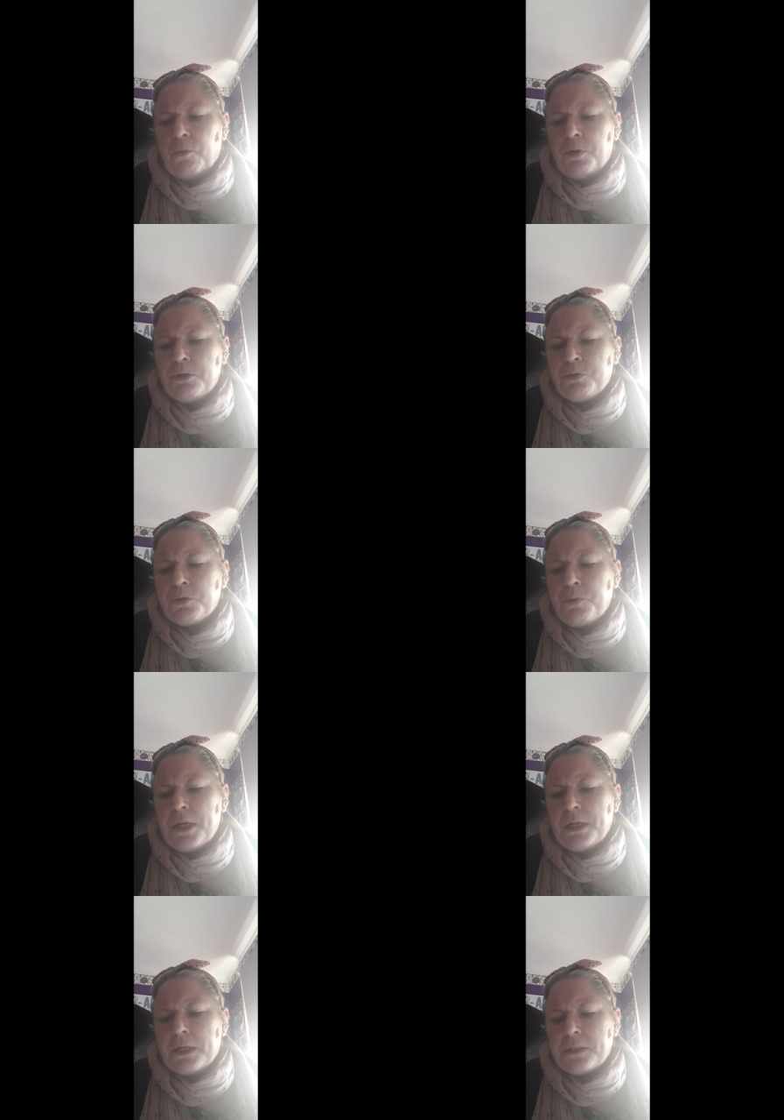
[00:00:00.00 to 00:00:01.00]
which was
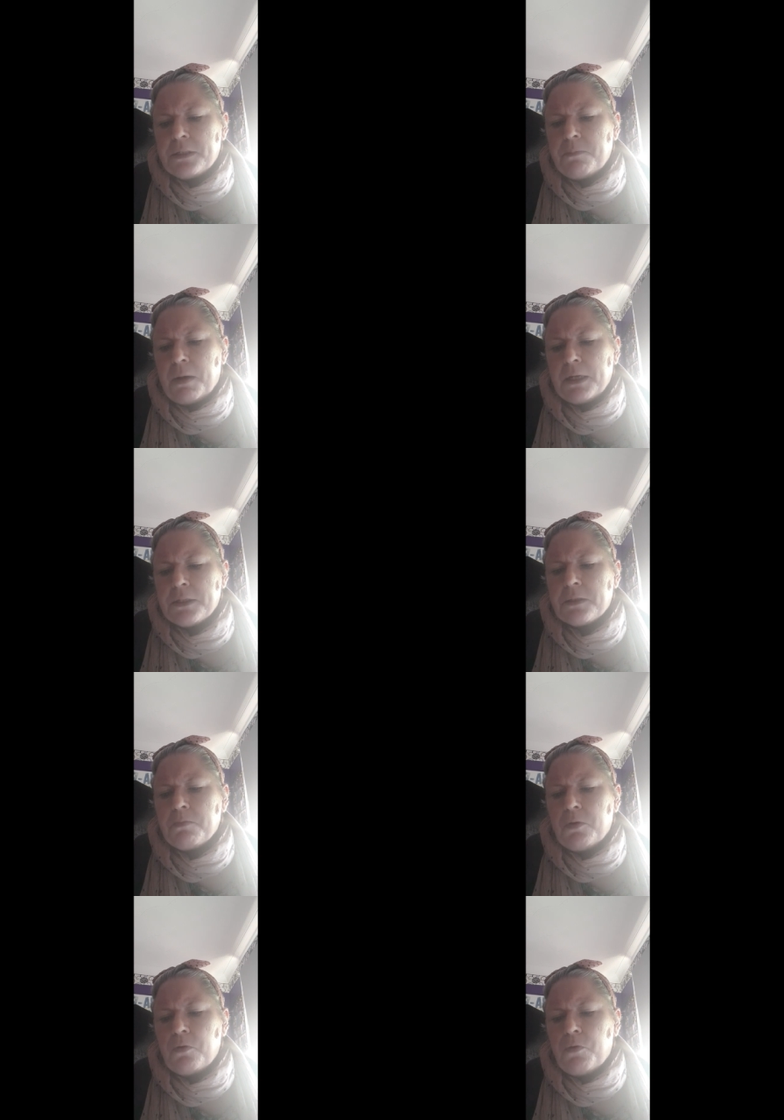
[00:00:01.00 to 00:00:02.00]
witnessed by a
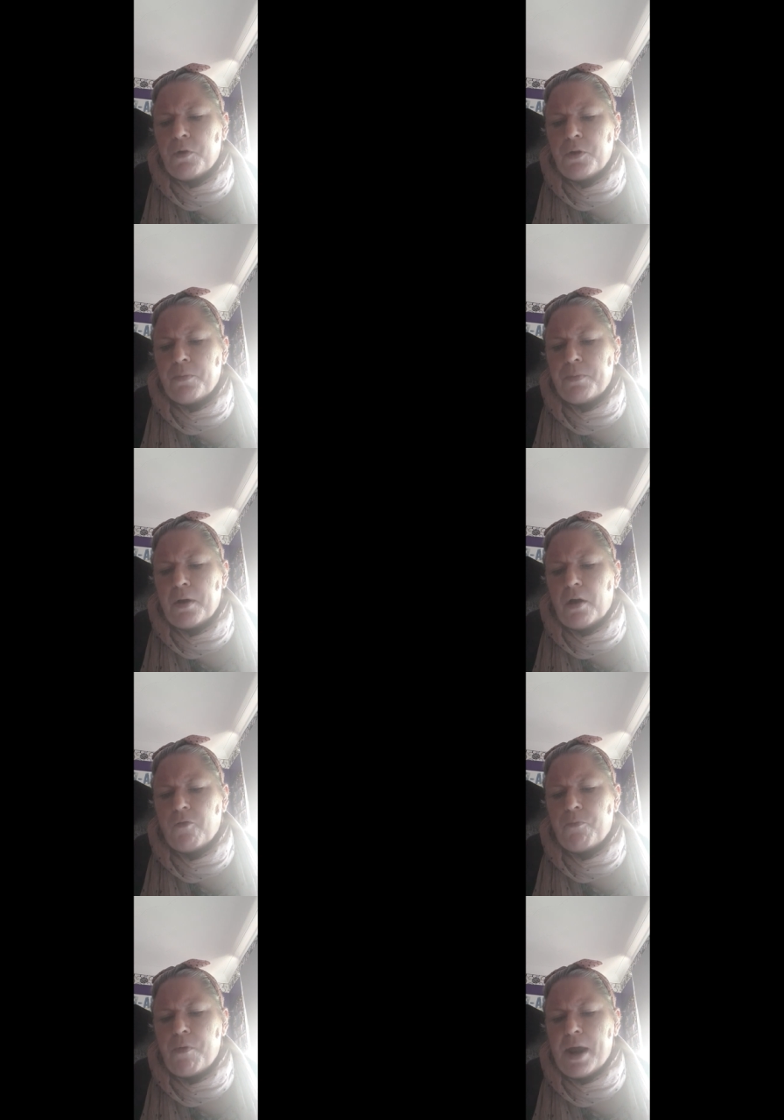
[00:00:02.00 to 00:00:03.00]
small group
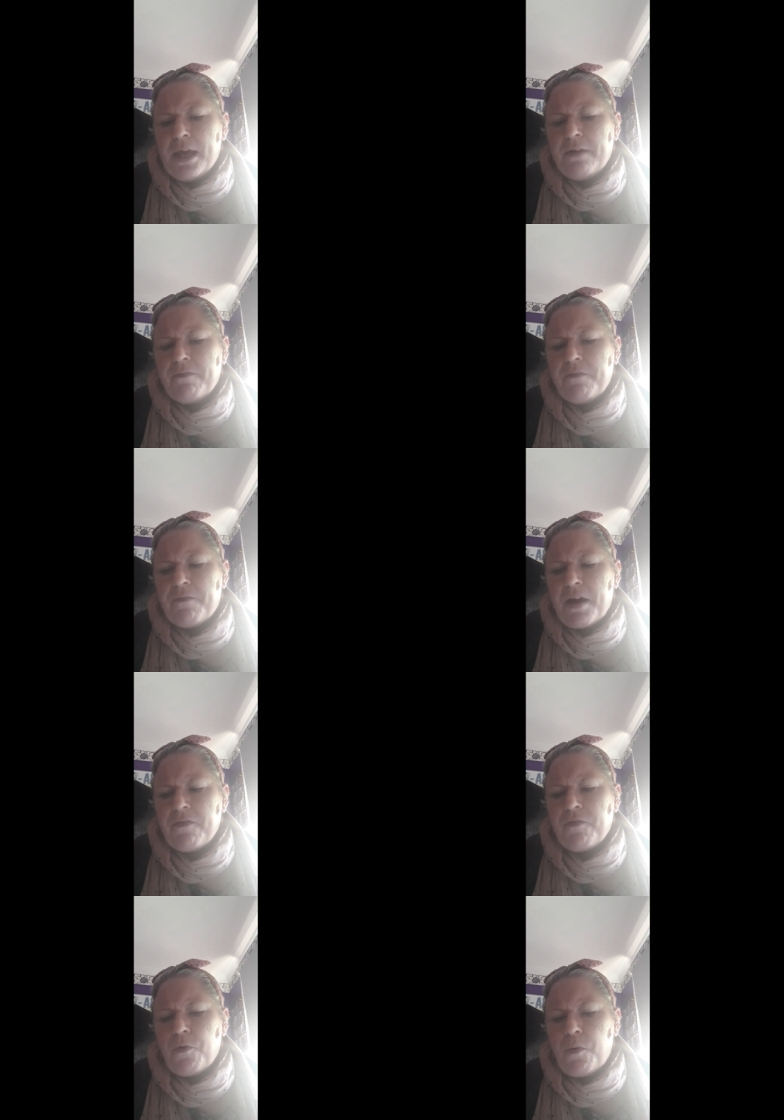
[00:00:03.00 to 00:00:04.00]
of brave and
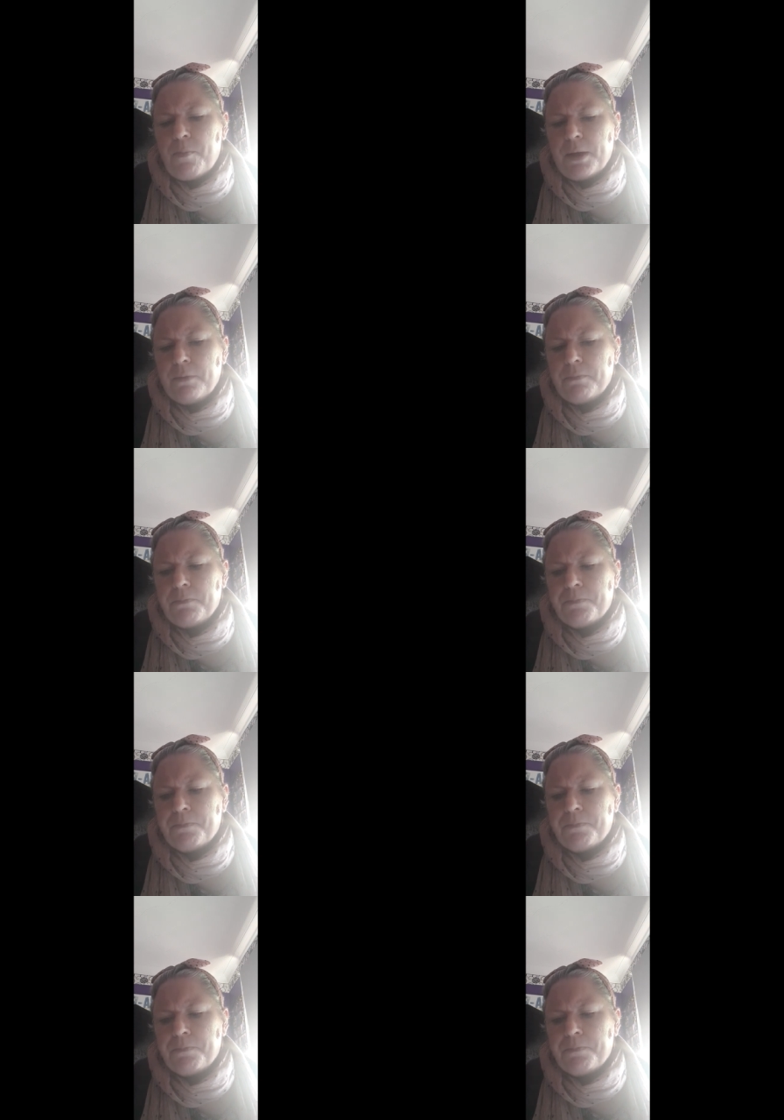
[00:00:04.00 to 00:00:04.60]
faithful women.